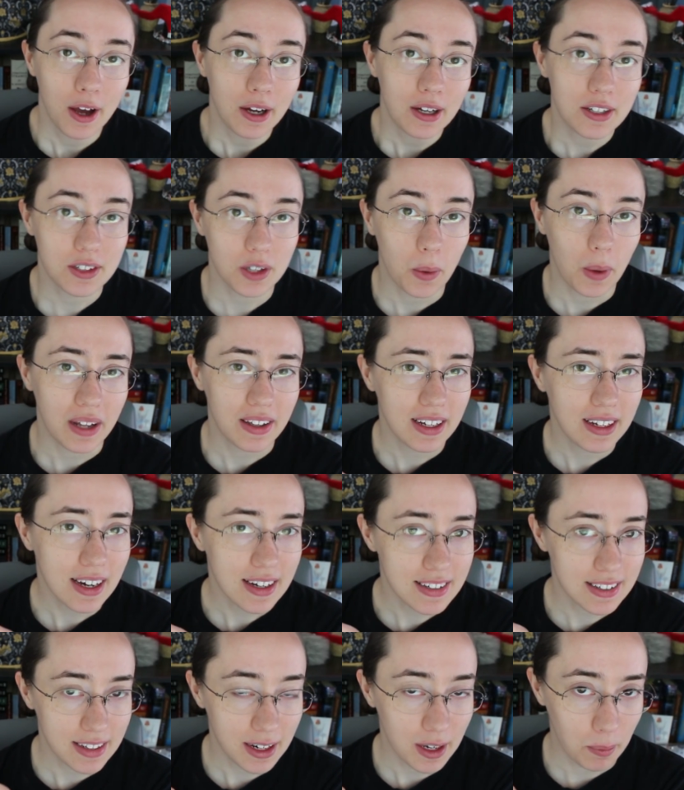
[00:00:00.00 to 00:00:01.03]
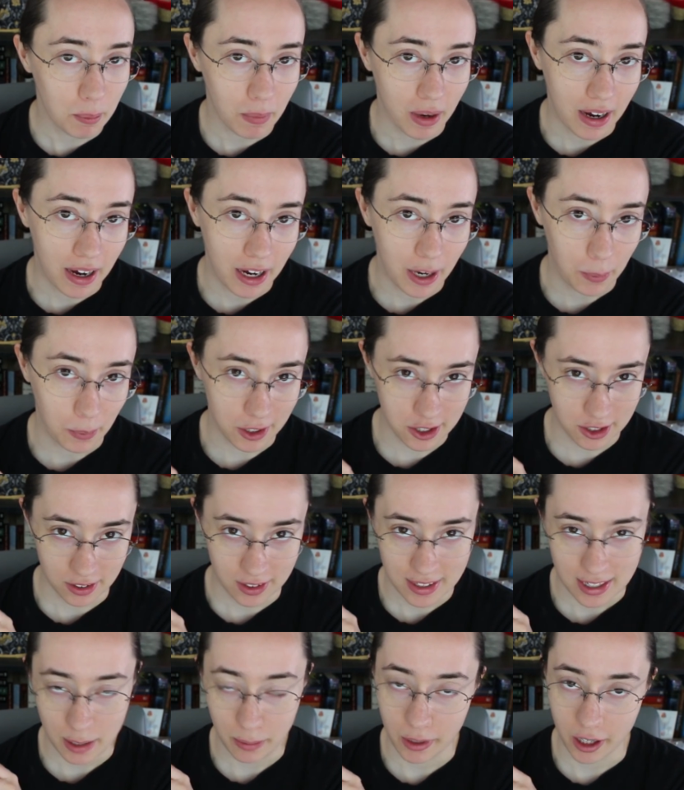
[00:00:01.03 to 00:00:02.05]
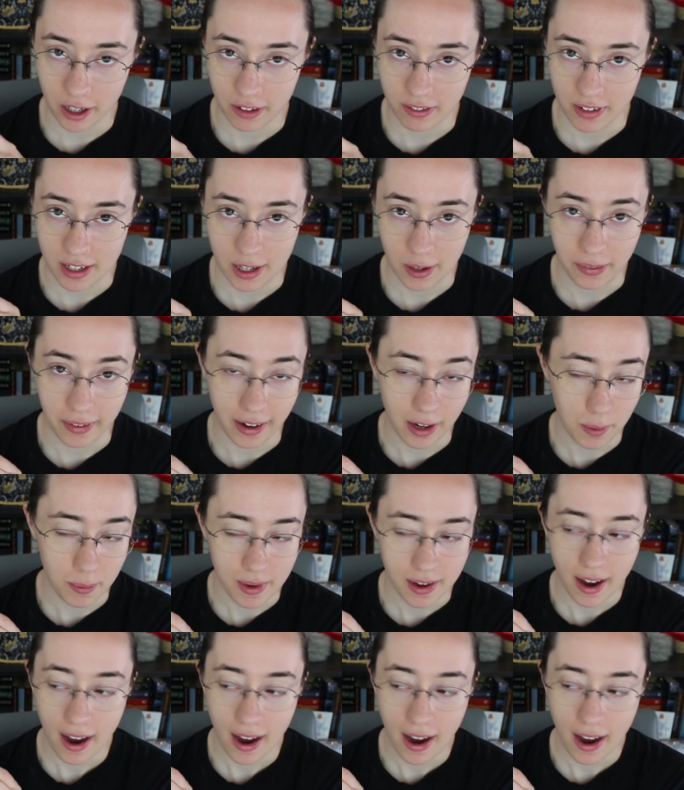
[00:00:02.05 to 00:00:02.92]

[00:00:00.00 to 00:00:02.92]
So I think I said in my original TBR video that I'd be